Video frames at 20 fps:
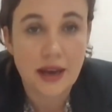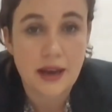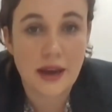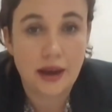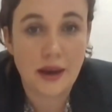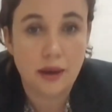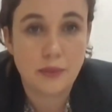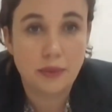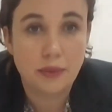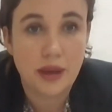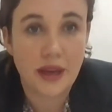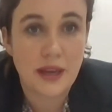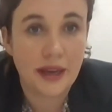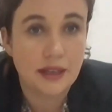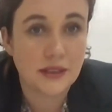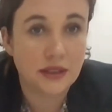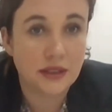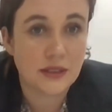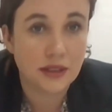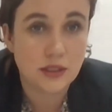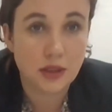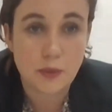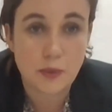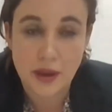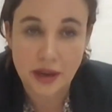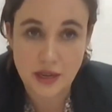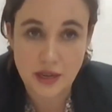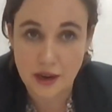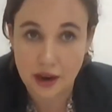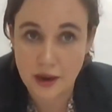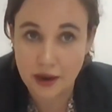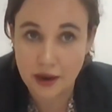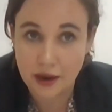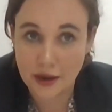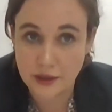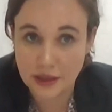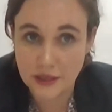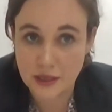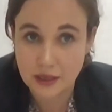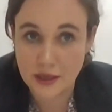And depending
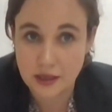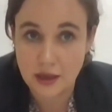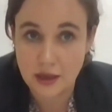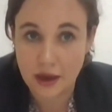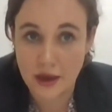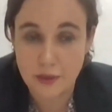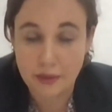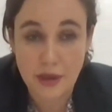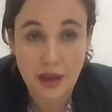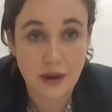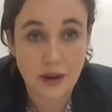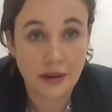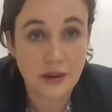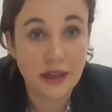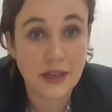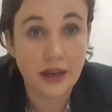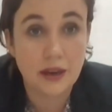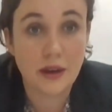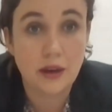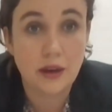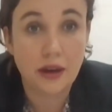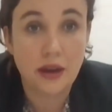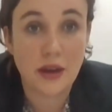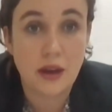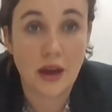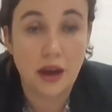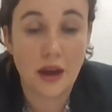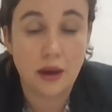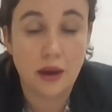on the area,